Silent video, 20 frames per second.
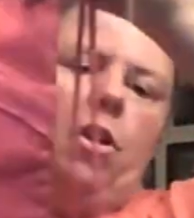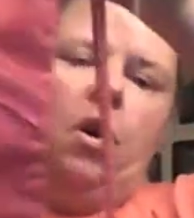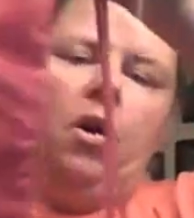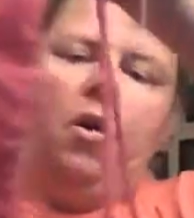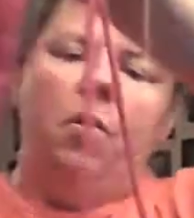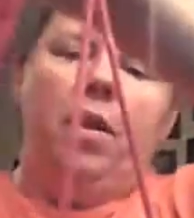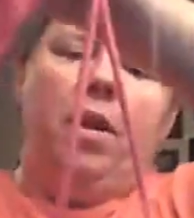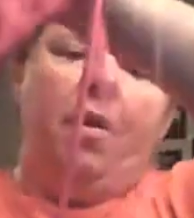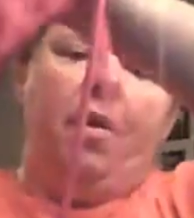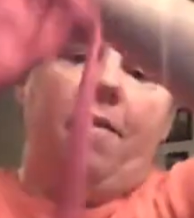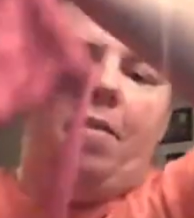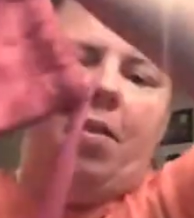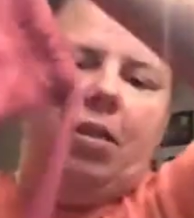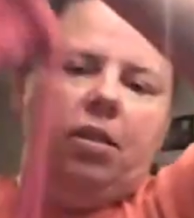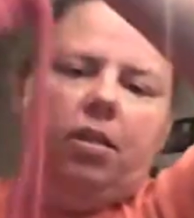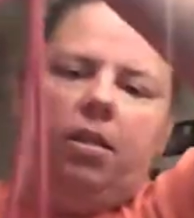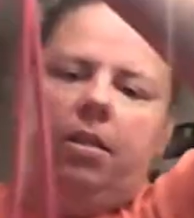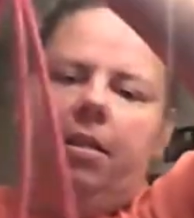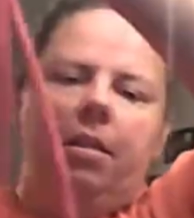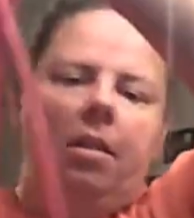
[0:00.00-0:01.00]
know if
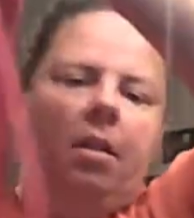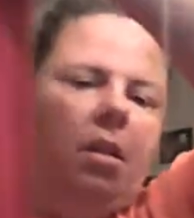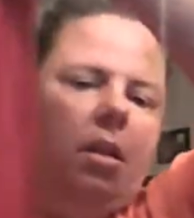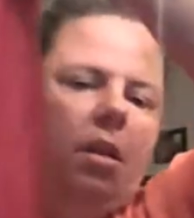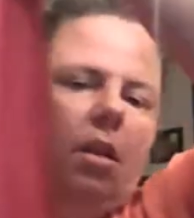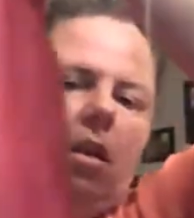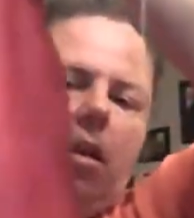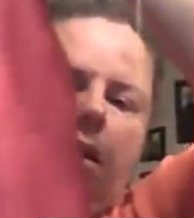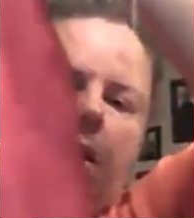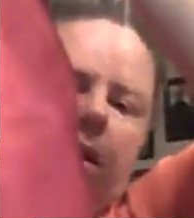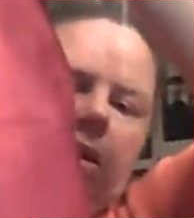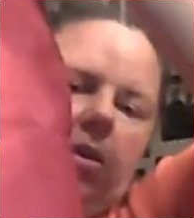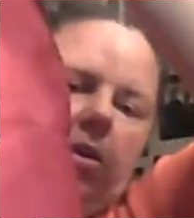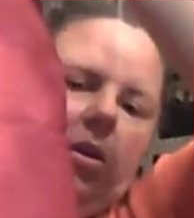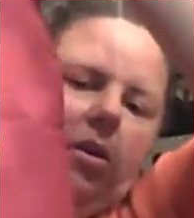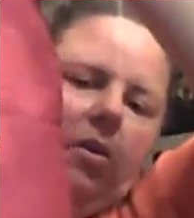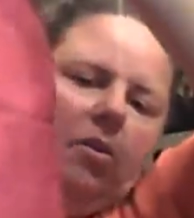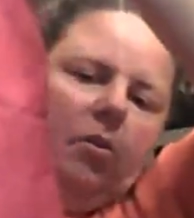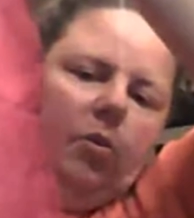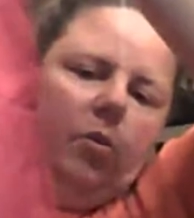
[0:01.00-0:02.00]
it's
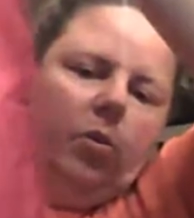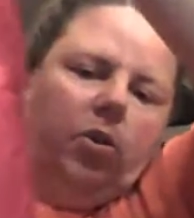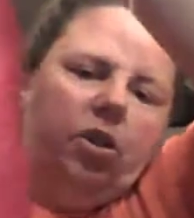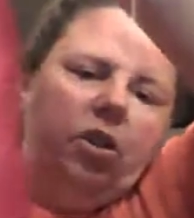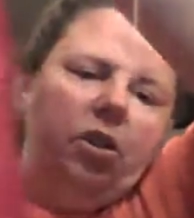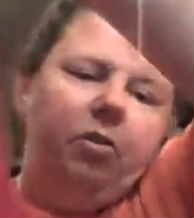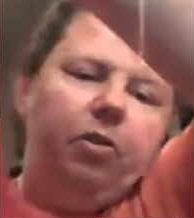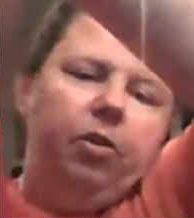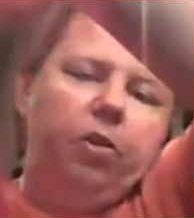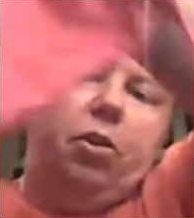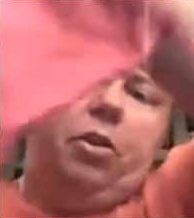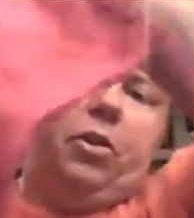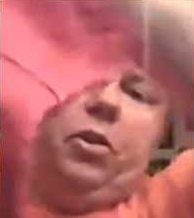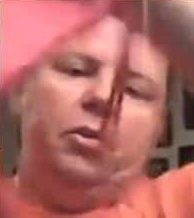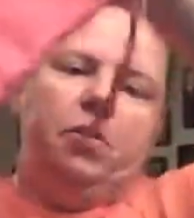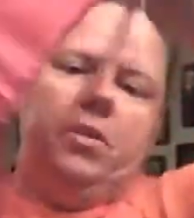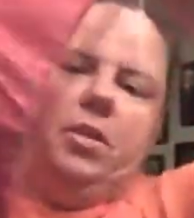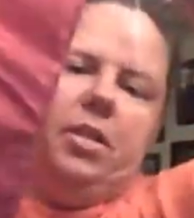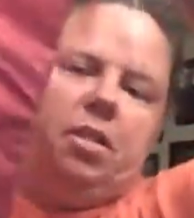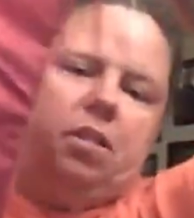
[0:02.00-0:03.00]
adults or children who
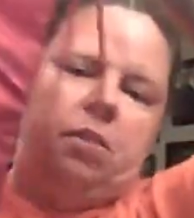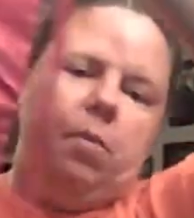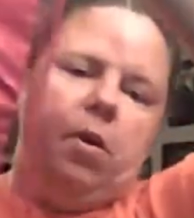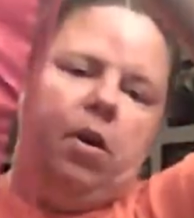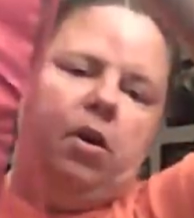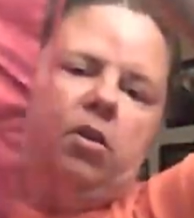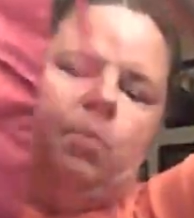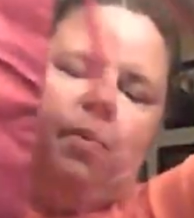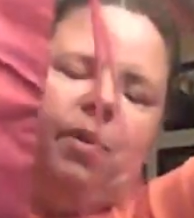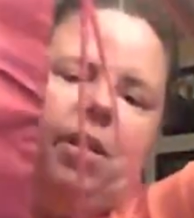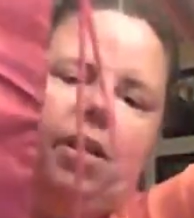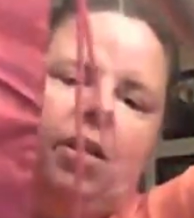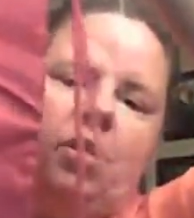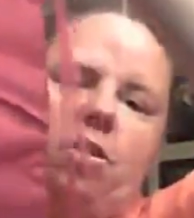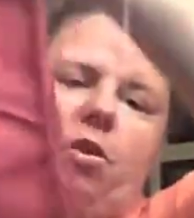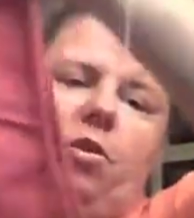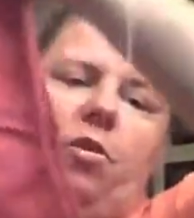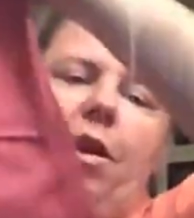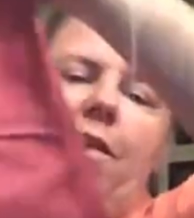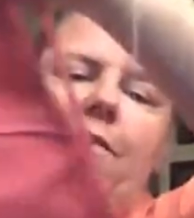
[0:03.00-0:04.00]
use these the most, but
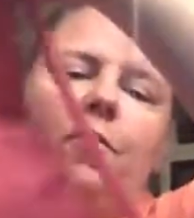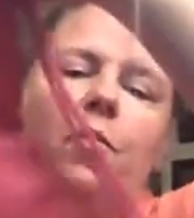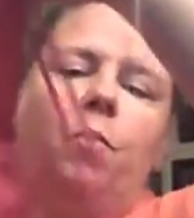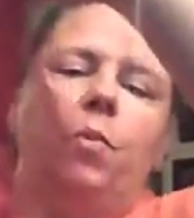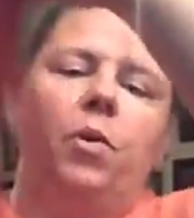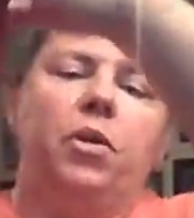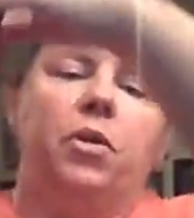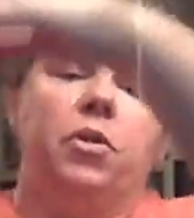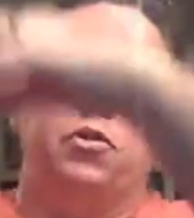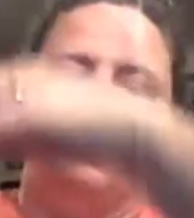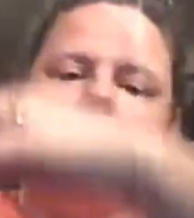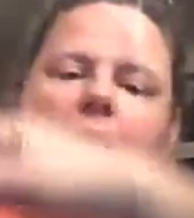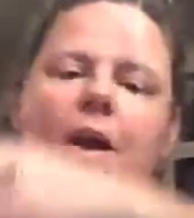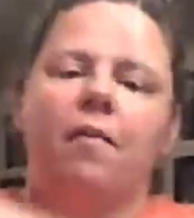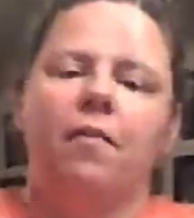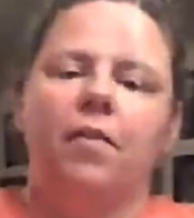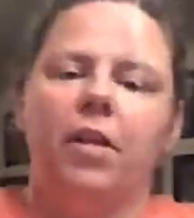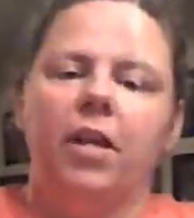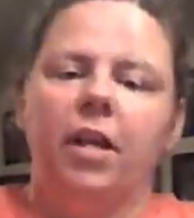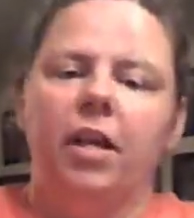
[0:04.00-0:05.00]
these are great for when you're
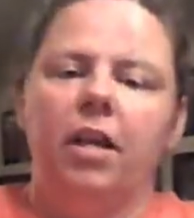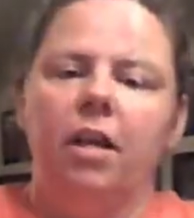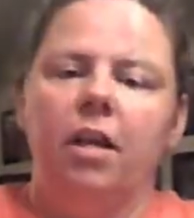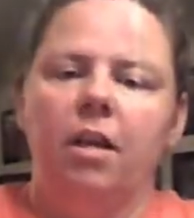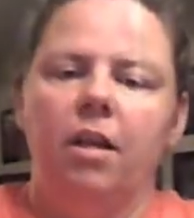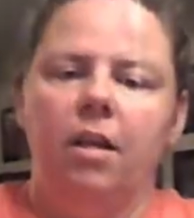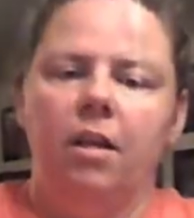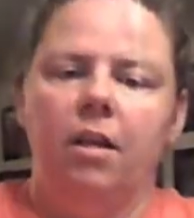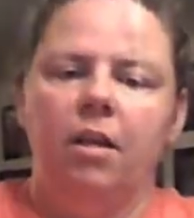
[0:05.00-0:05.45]
traveling.